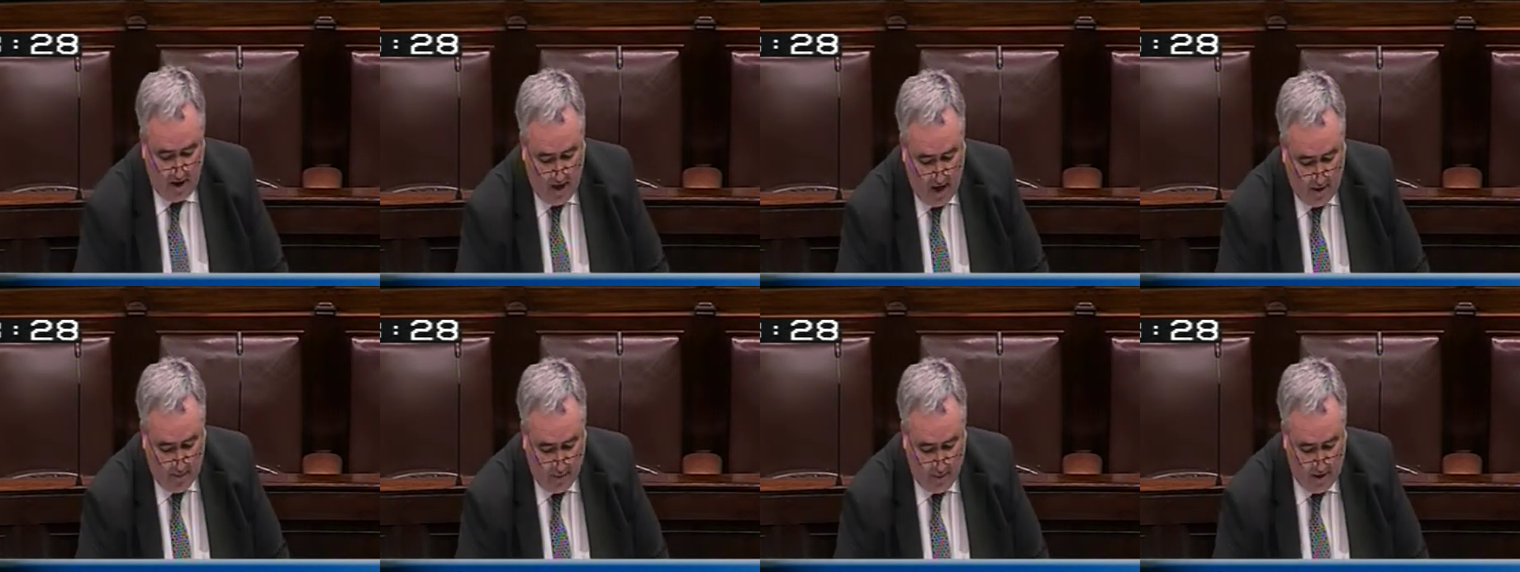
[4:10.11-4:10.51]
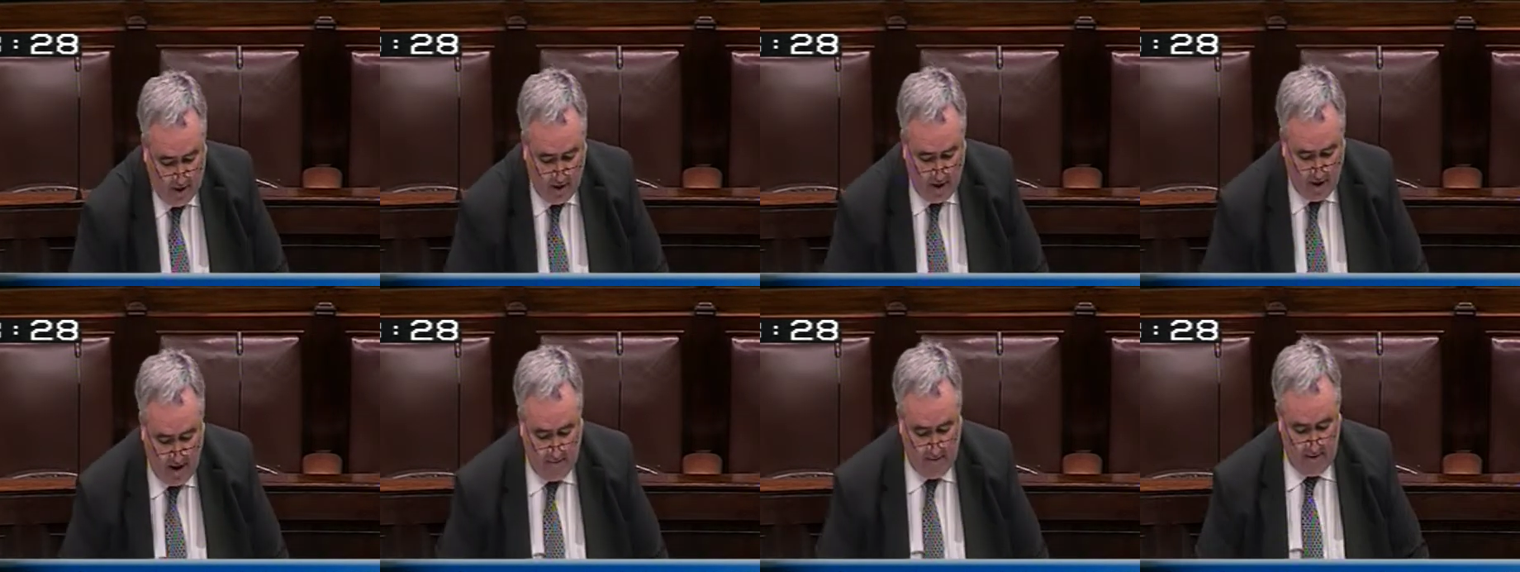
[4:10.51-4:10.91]
and we will
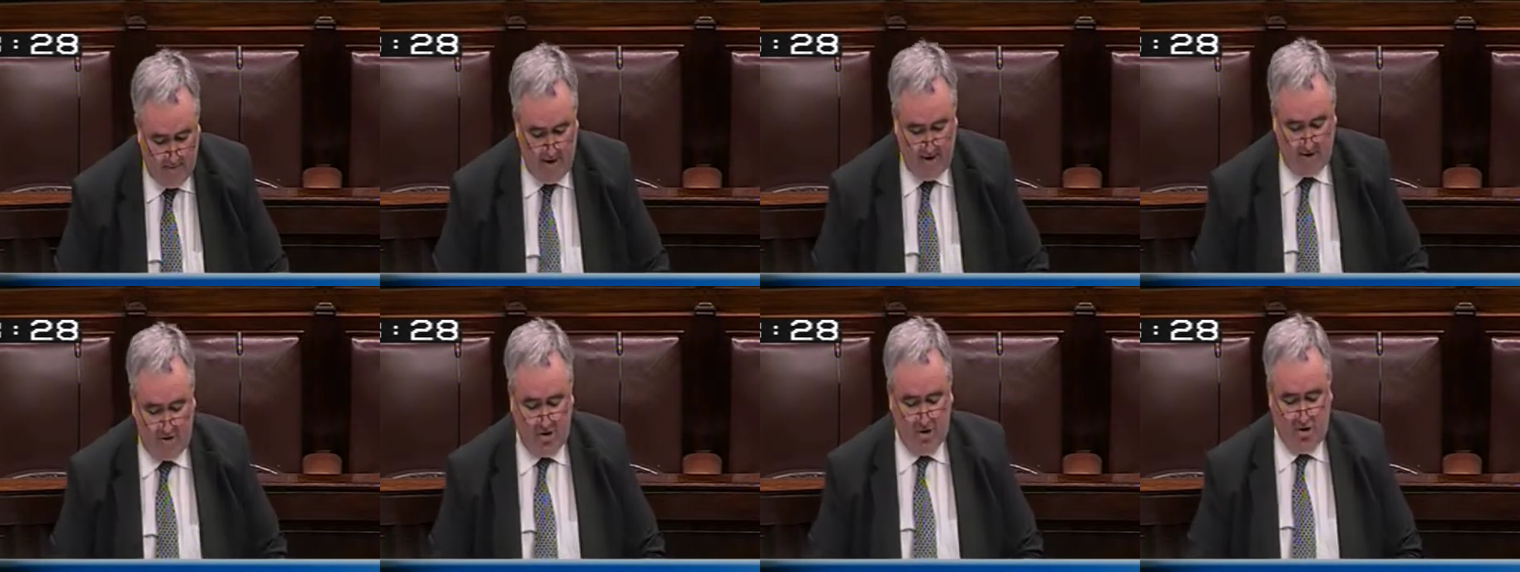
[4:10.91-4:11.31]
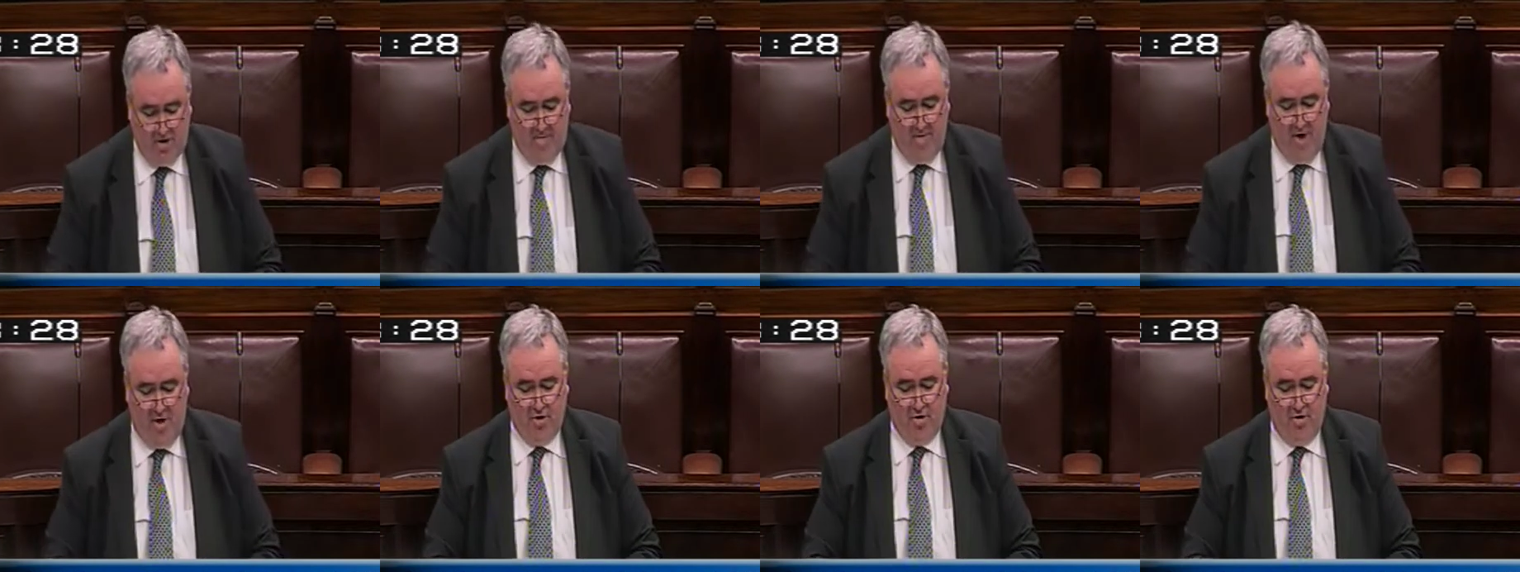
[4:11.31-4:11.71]
not implement such a
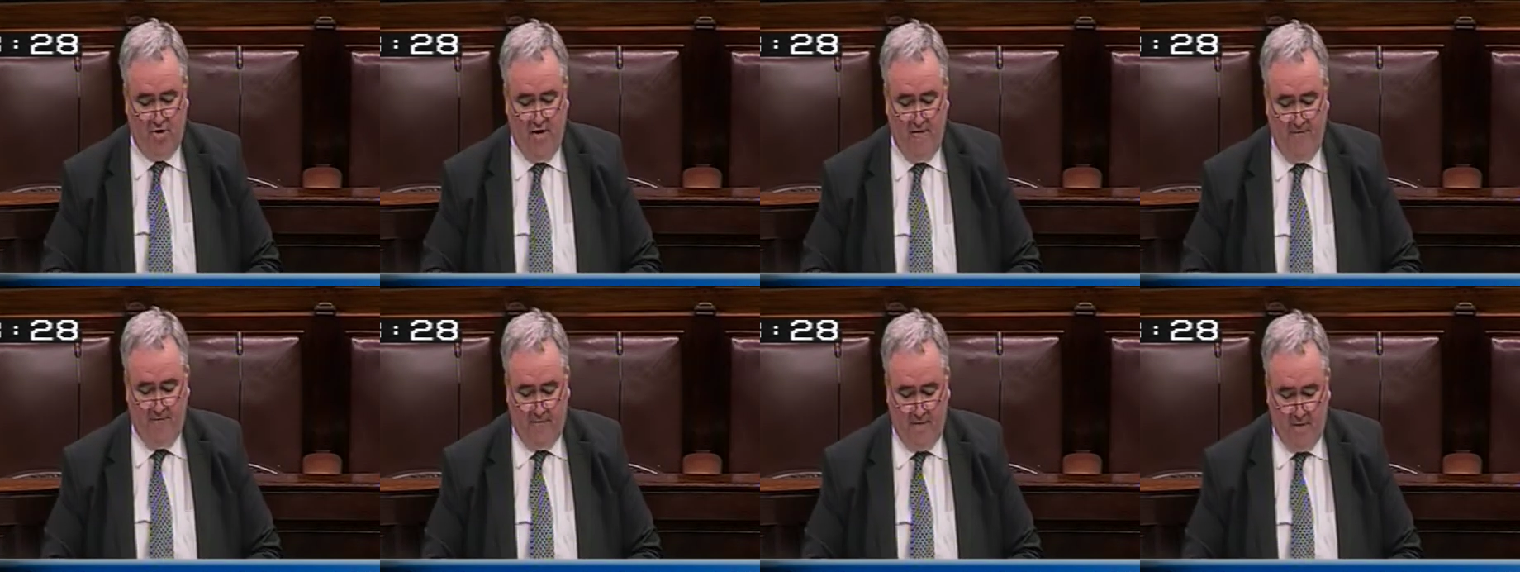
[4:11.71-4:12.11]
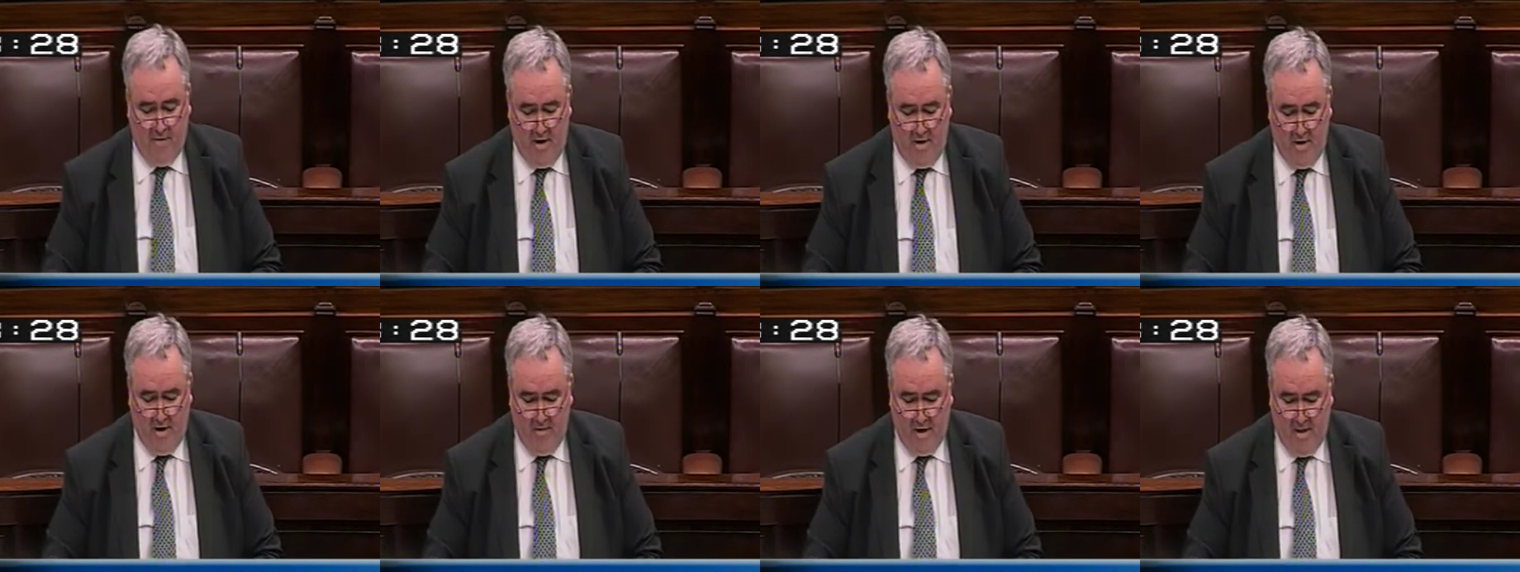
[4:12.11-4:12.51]
measure if we
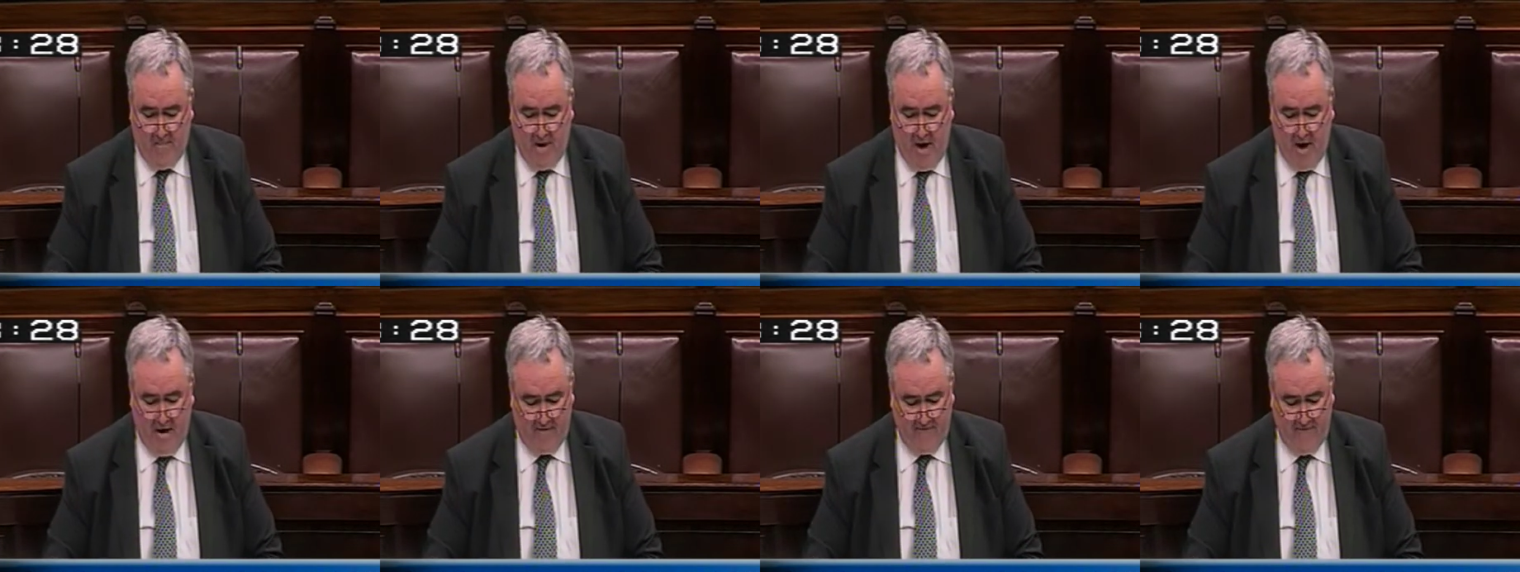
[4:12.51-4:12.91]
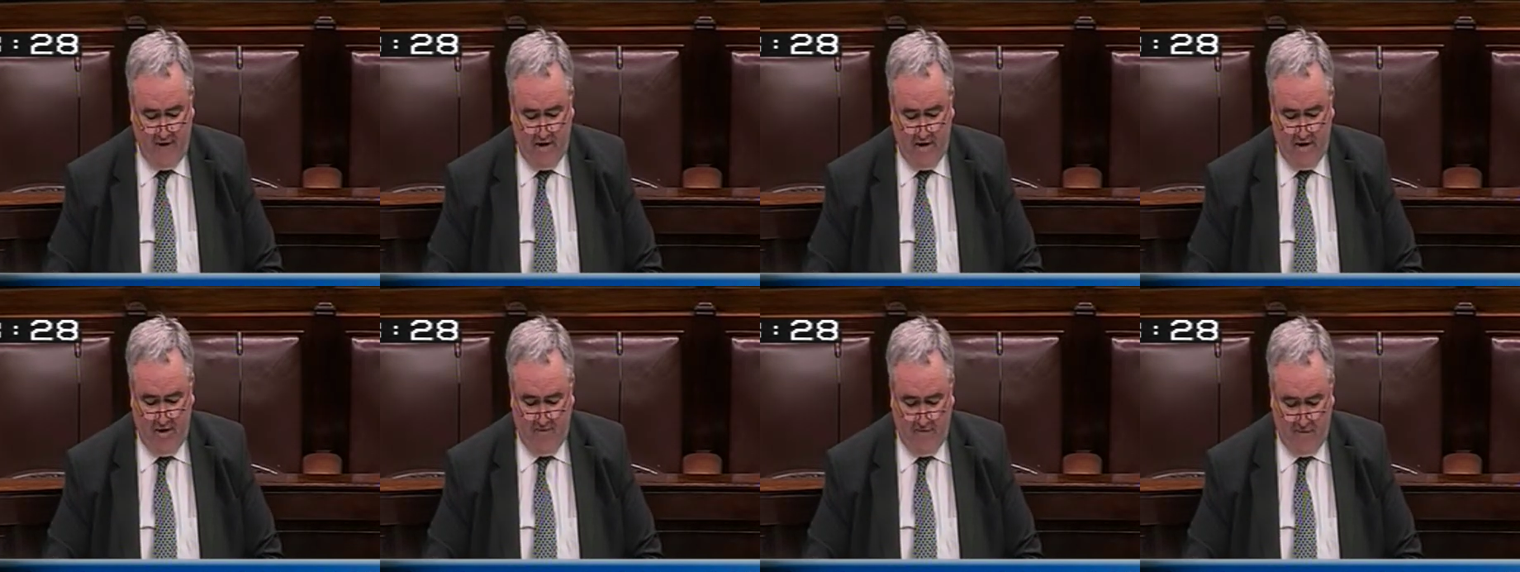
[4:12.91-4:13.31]
are a part of
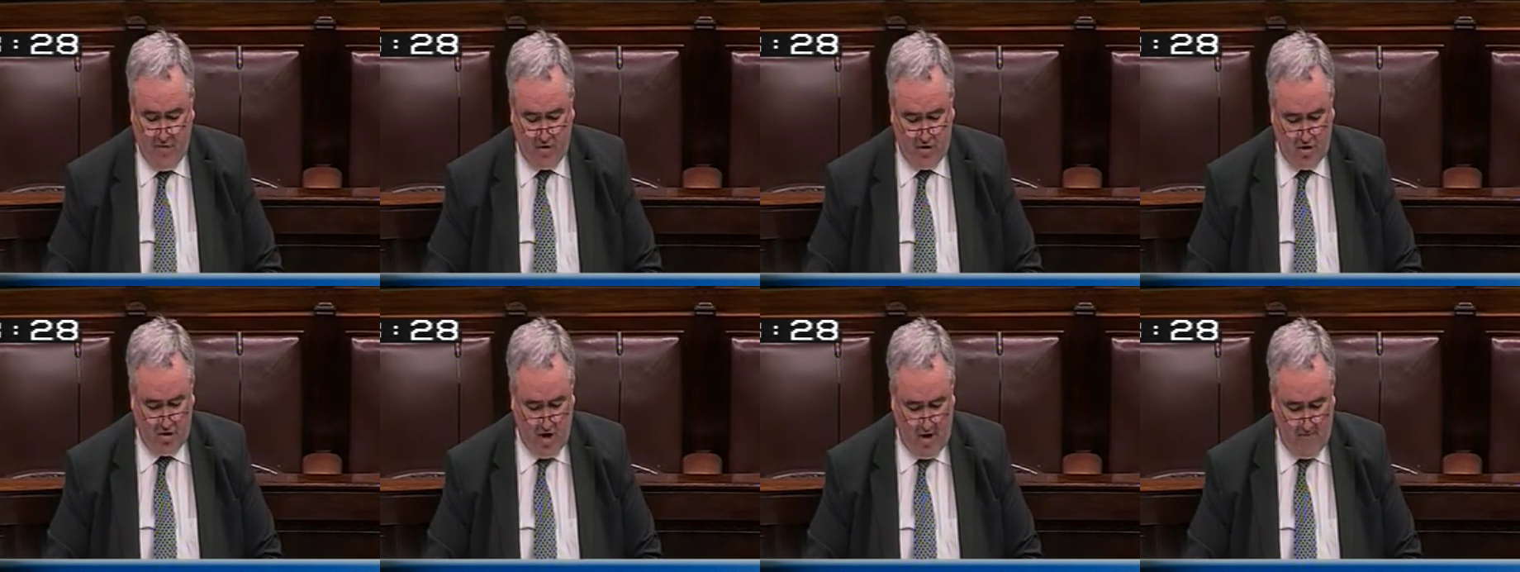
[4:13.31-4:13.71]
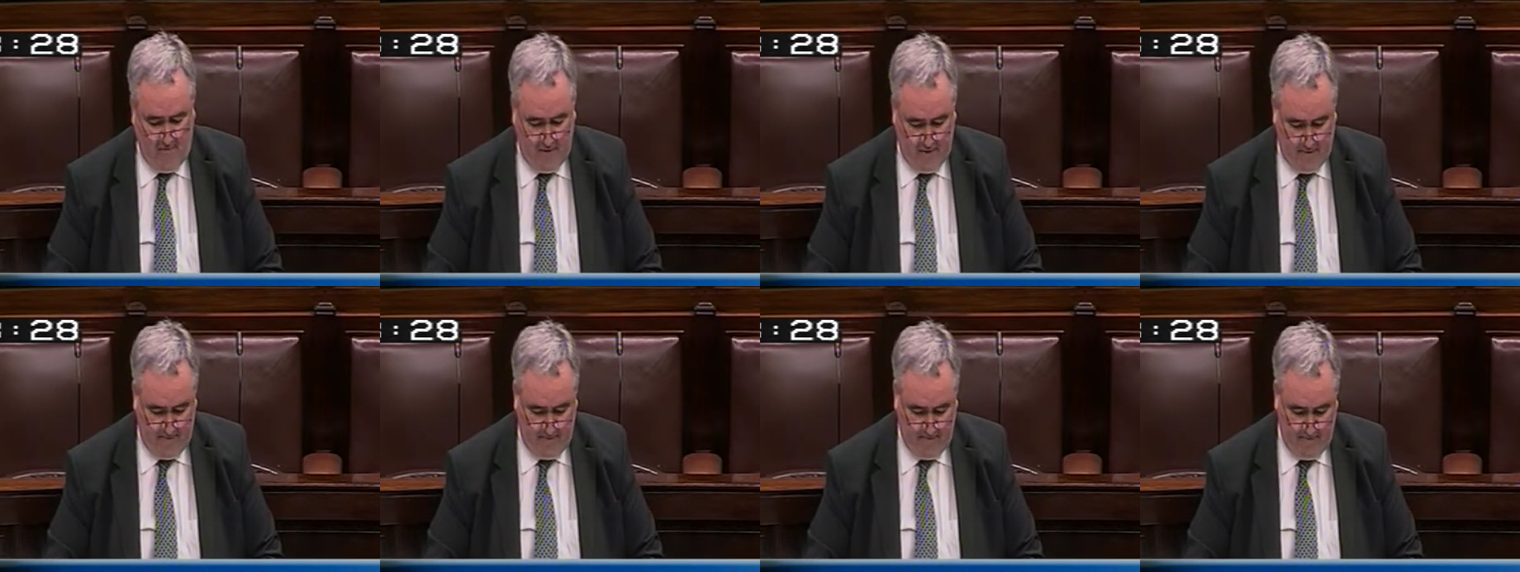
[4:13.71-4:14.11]
any future government.